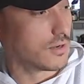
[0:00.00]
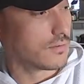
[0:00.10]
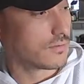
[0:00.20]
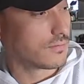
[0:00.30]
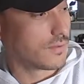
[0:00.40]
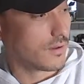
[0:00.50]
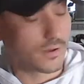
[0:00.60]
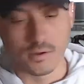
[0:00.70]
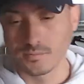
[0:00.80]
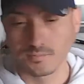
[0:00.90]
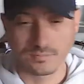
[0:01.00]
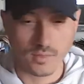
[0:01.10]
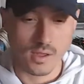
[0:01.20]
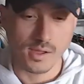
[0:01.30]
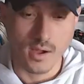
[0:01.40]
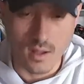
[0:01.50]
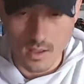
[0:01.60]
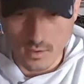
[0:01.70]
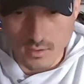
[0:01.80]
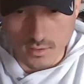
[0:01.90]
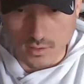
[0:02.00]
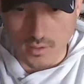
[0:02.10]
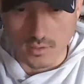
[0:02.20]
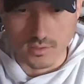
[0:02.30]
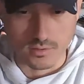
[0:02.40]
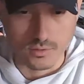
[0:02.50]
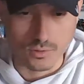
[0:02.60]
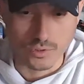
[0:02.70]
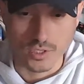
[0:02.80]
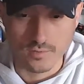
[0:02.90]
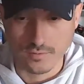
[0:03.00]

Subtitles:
Drive. Okay. So Google Drive,